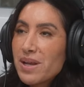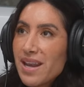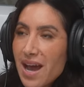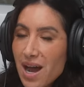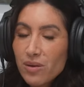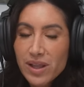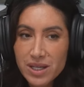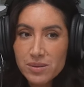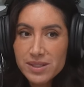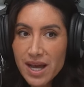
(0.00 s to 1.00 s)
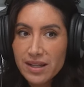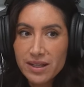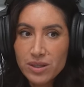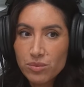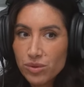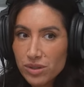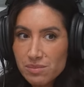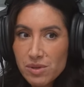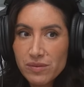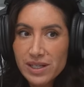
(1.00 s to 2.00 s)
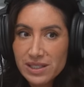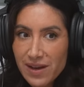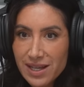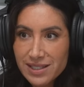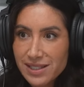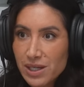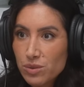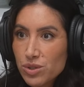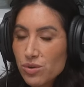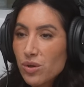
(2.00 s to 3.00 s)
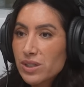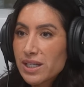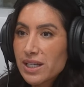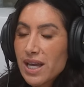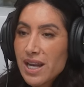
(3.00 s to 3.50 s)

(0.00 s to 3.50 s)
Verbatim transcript: But now, like you said, like the world is moving as fast as like we're scrolling.